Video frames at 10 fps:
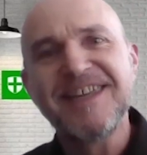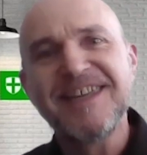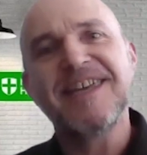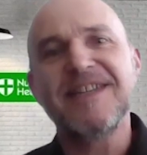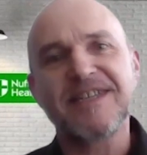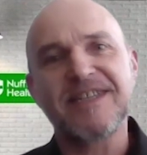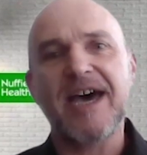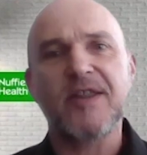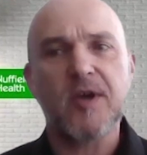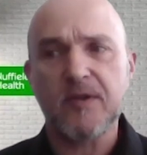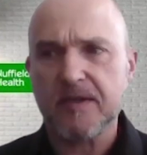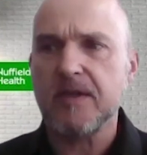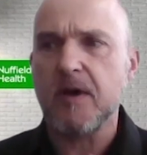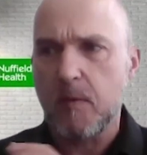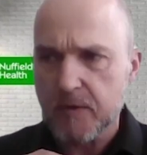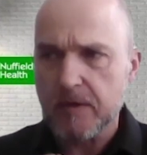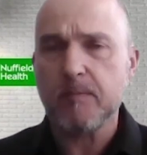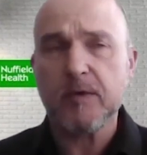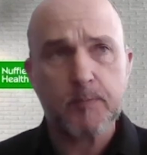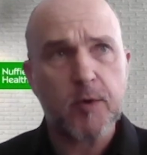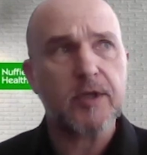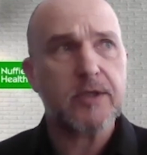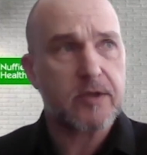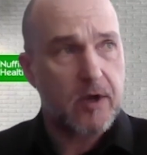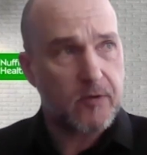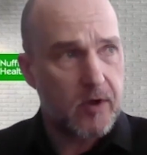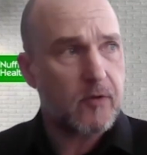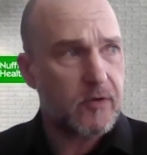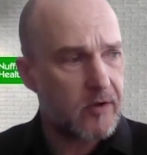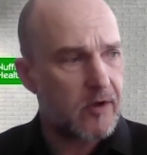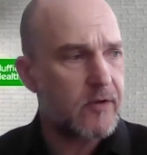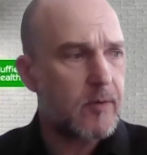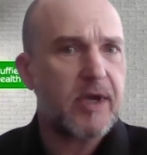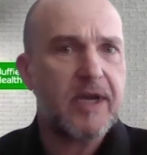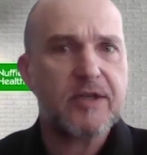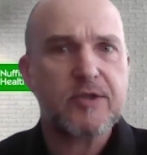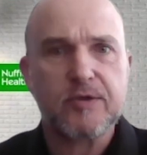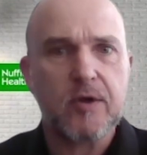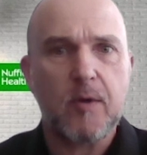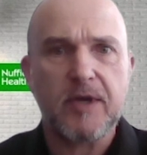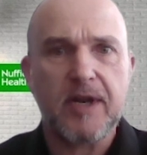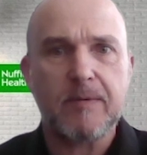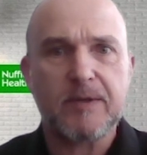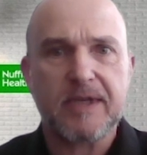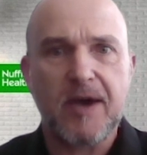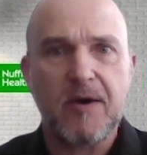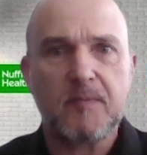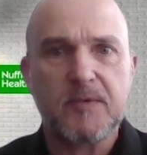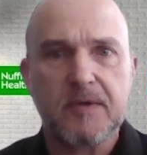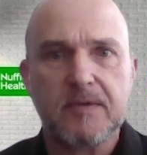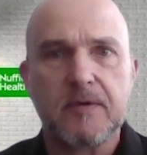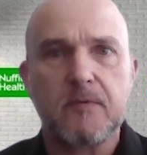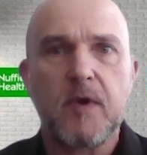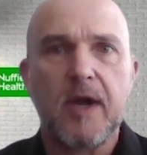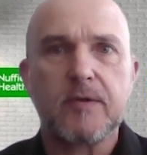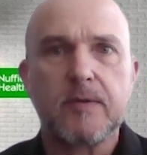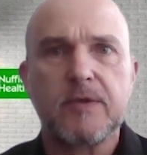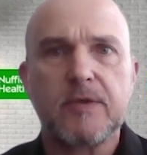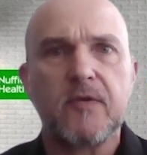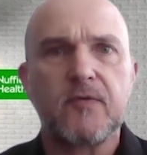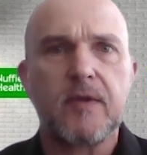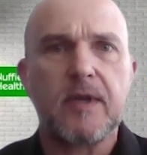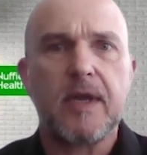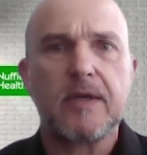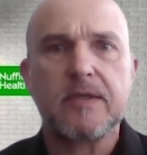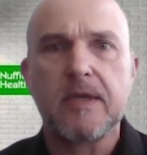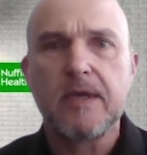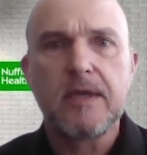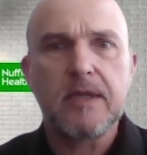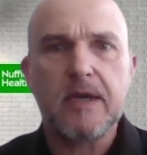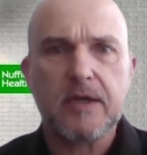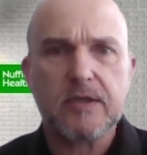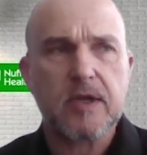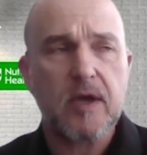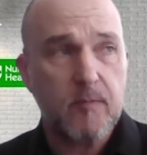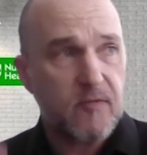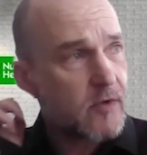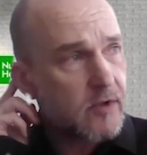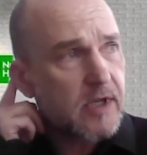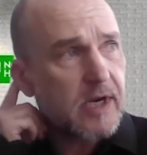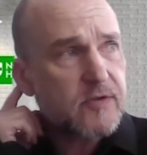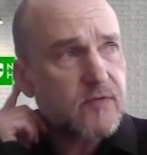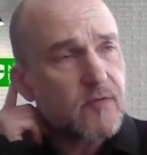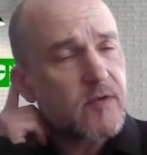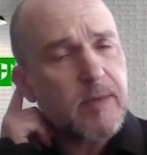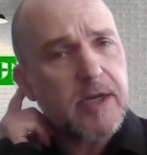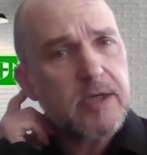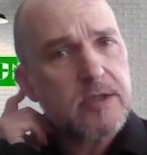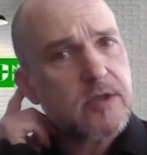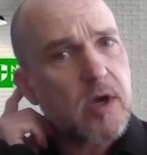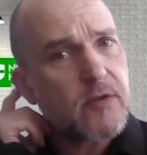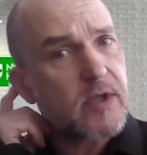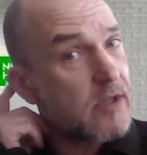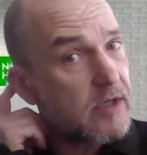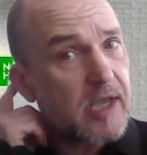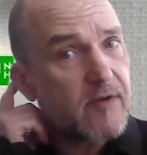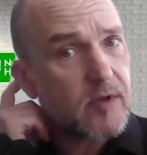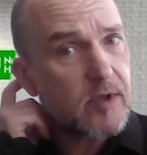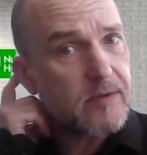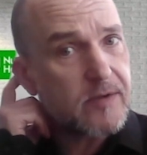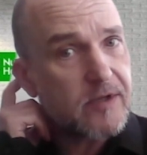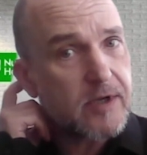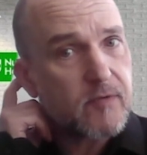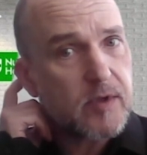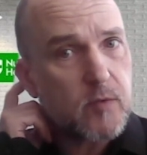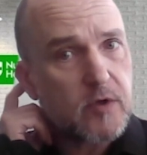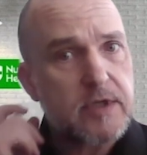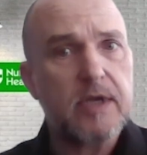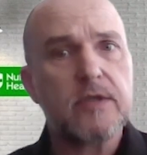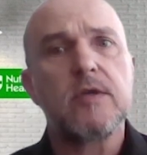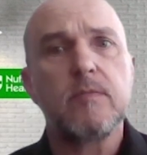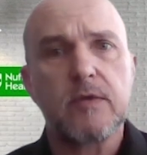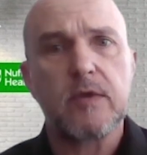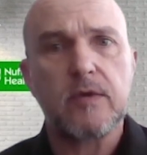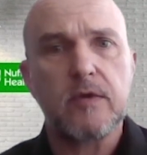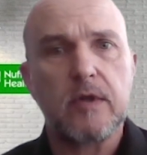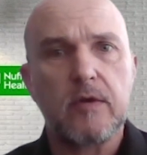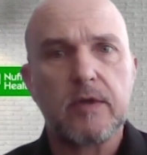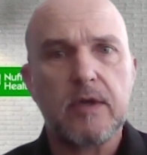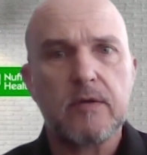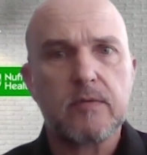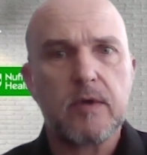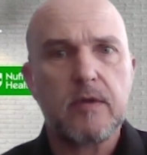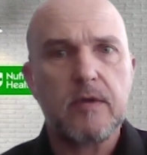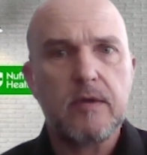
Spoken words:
into that, you know, almost bodies on the pitch not being able to get up to rouse themselves for the next 50 minutes. So I think there definitely was that in terms of the third lockdown as well.